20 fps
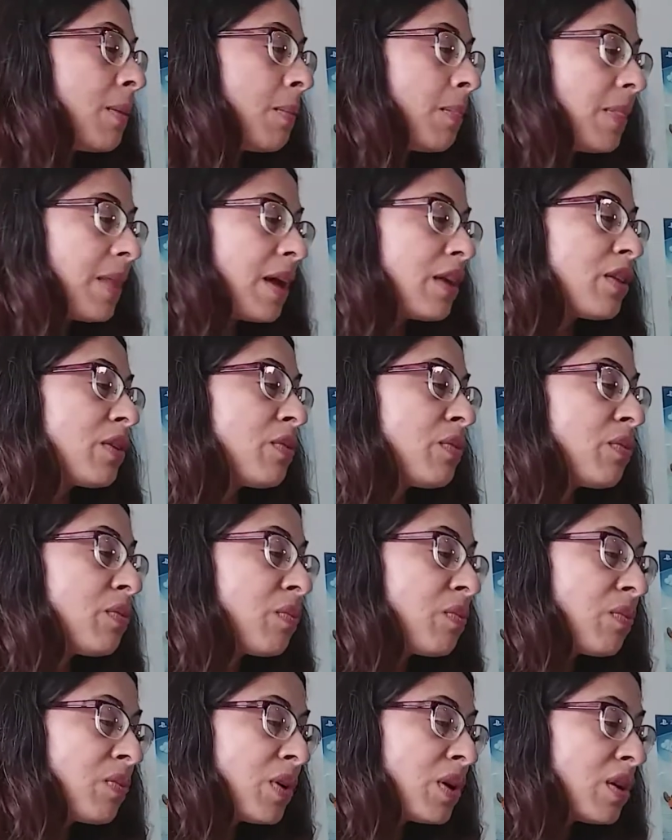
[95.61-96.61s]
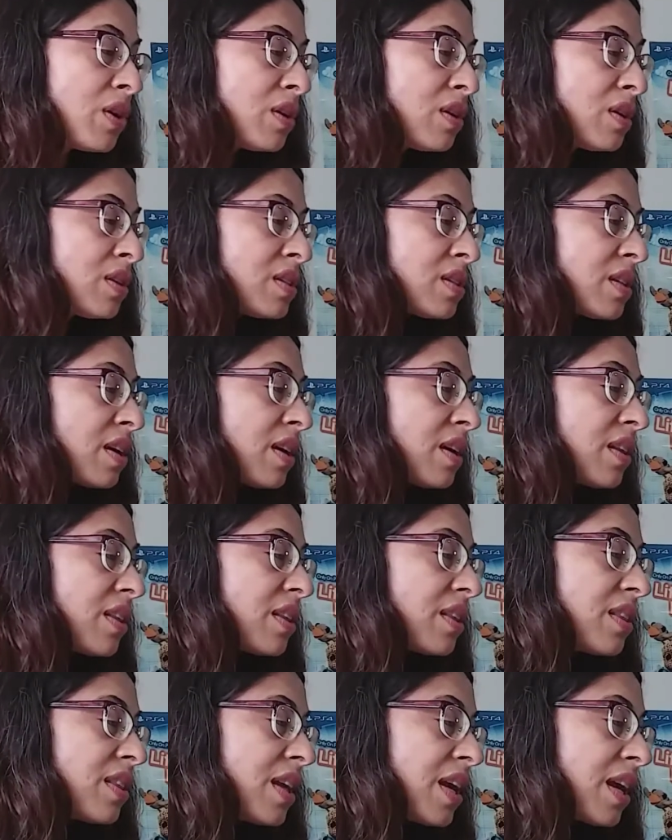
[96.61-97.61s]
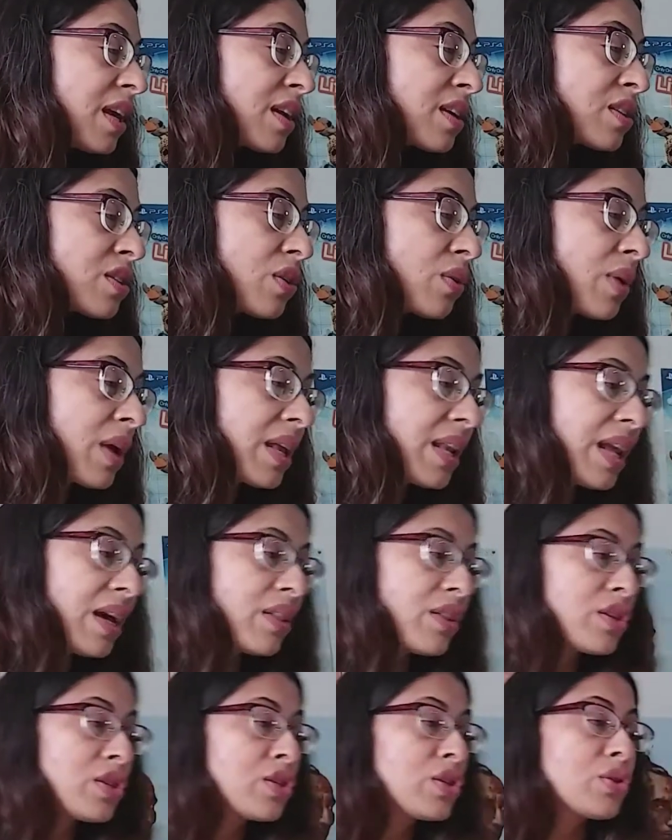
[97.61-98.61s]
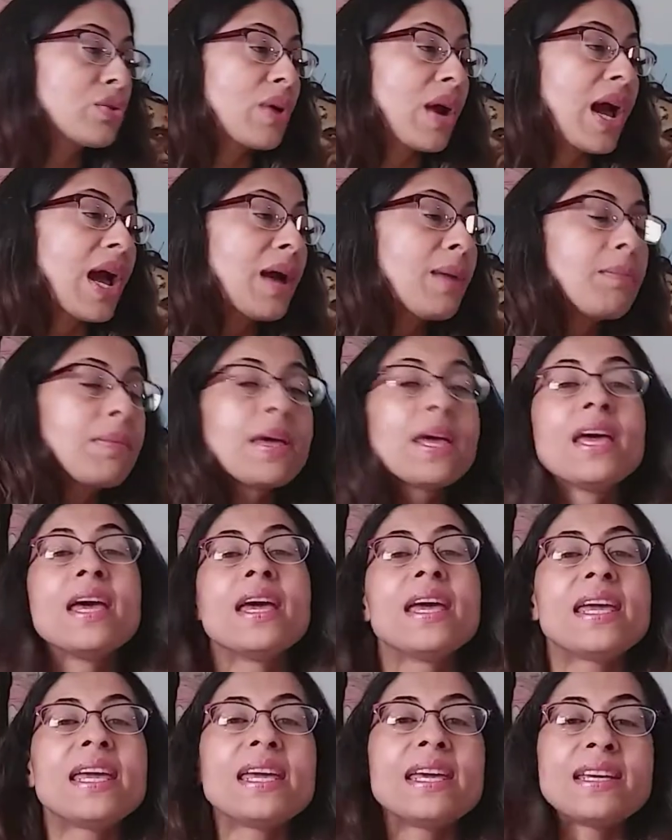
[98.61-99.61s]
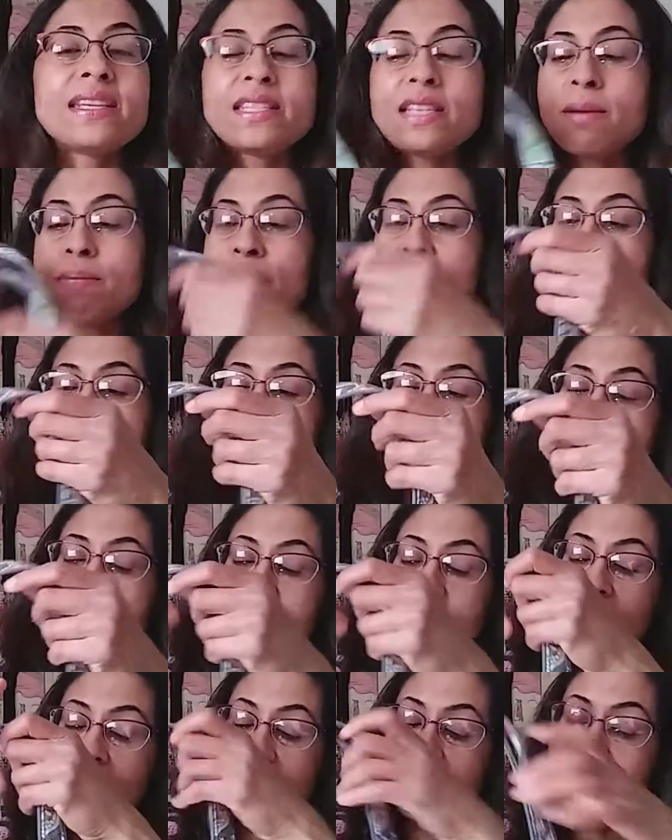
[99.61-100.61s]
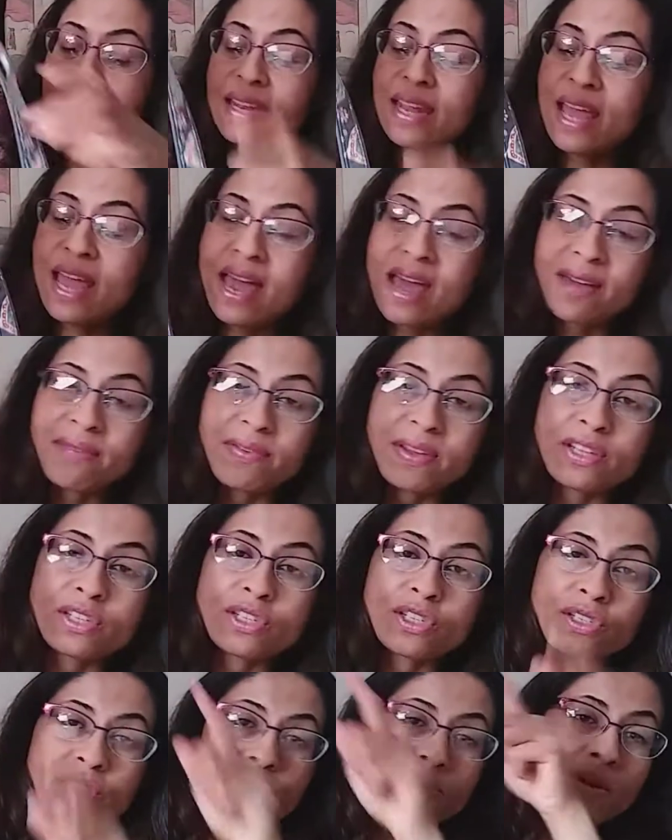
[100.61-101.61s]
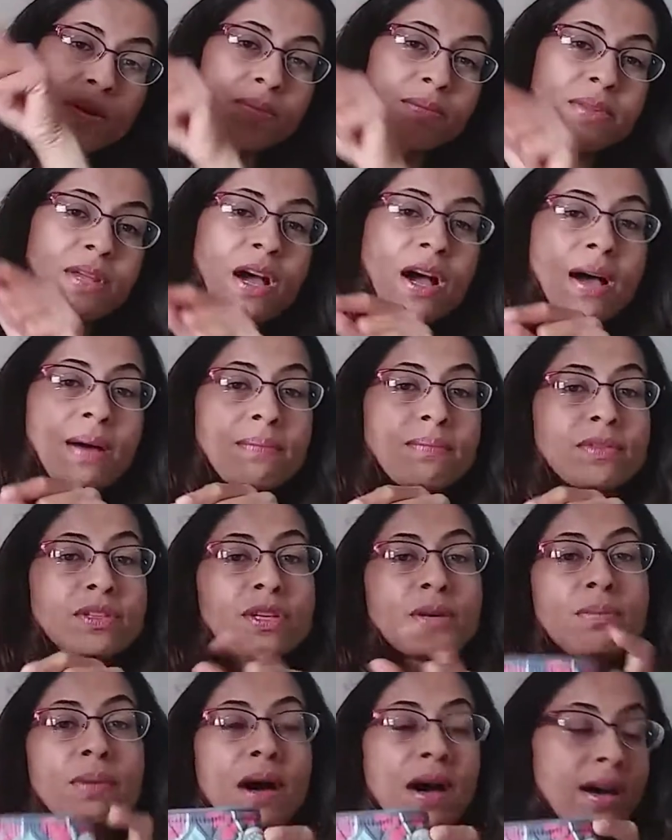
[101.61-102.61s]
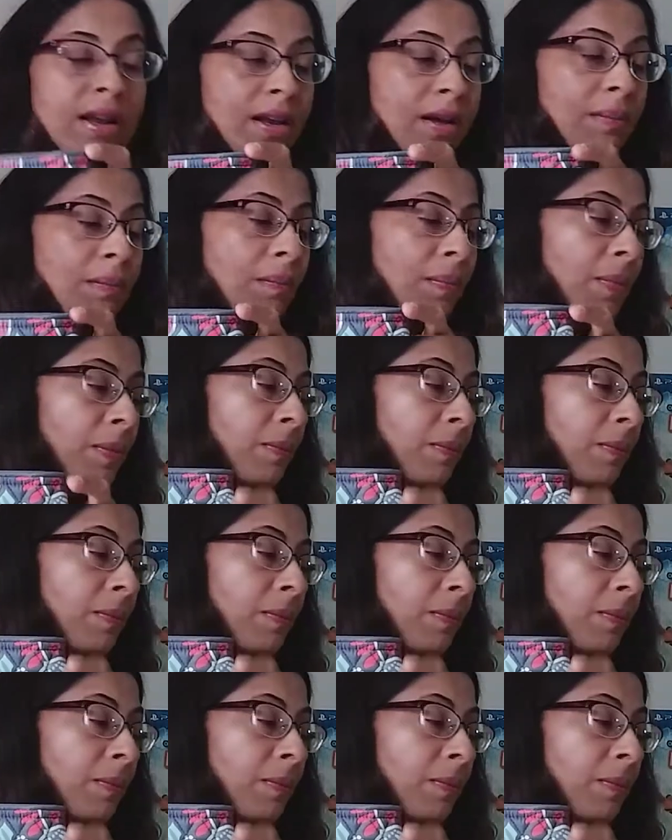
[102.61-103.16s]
Now, the first thing is, okay, now the strap is about 10.5 inches from top to bottom.